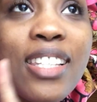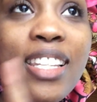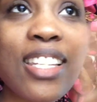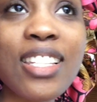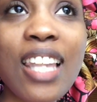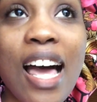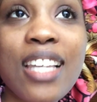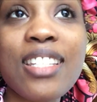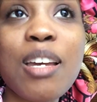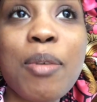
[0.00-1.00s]
said this
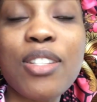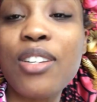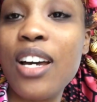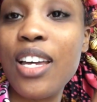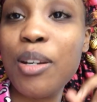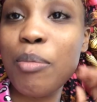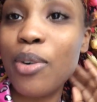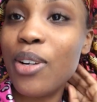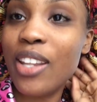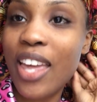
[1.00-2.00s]
last time I took an
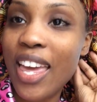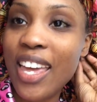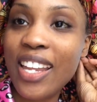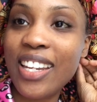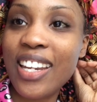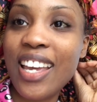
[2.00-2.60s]
edible and